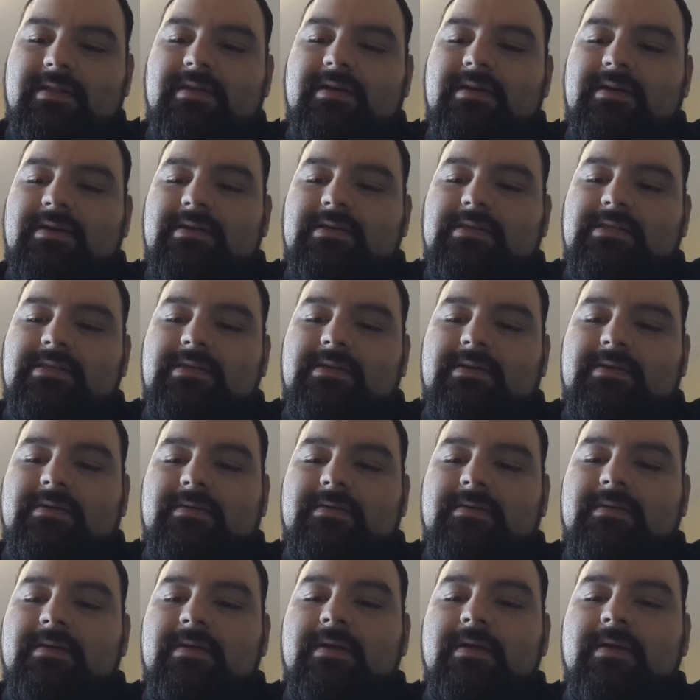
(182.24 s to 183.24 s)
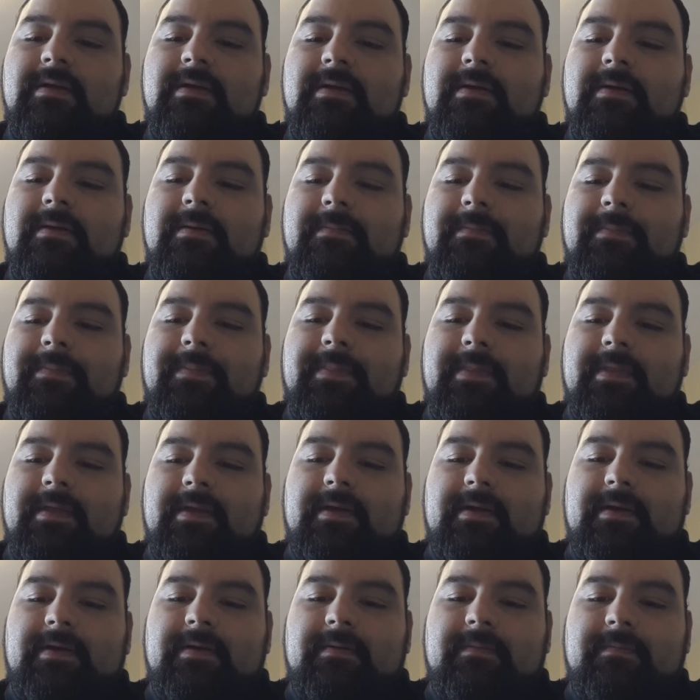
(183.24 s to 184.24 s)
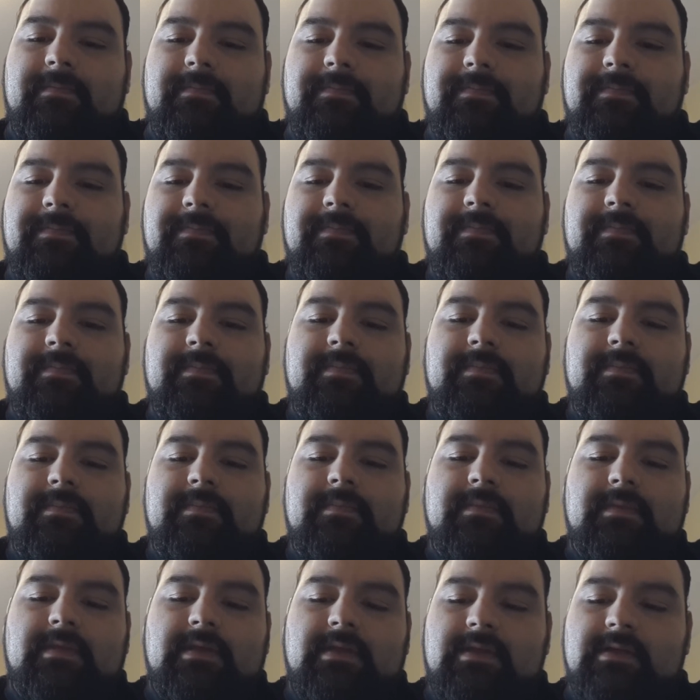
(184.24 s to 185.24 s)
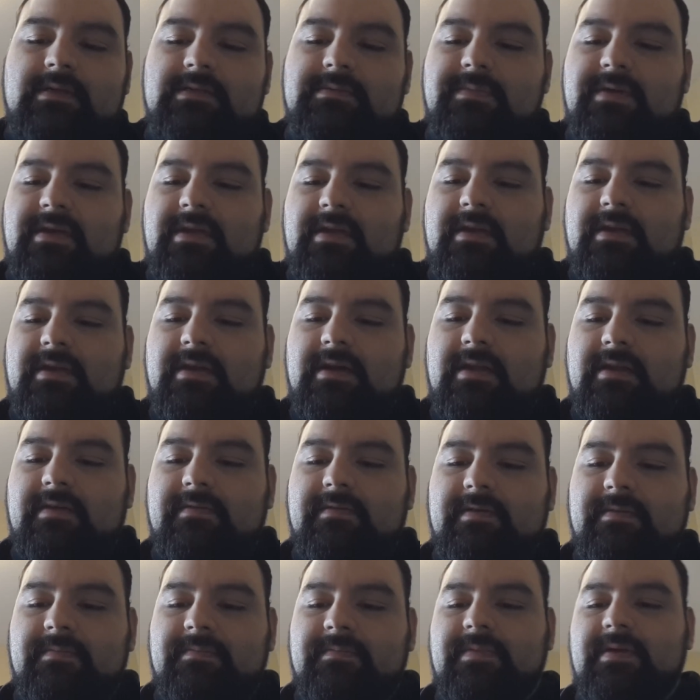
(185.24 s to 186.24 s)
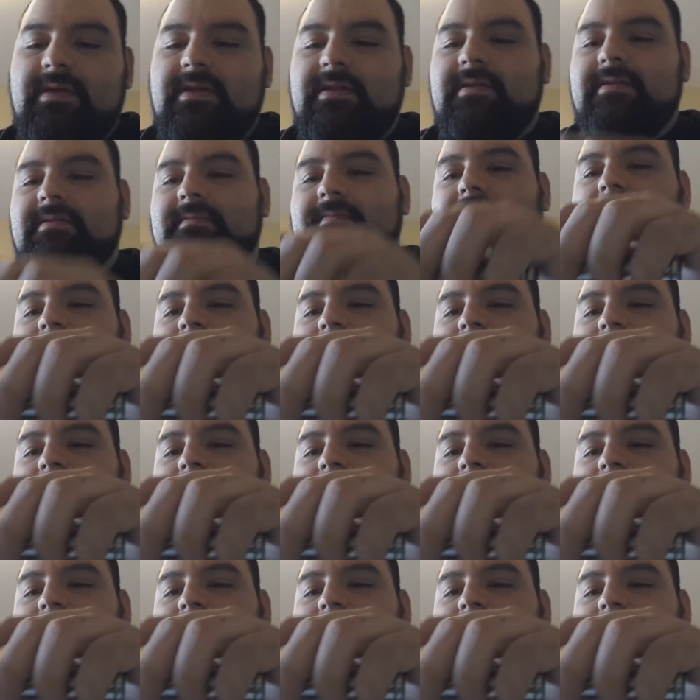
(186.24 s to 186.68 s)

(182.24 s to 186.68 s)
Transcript: in there, so. It does make a kind of a pain in the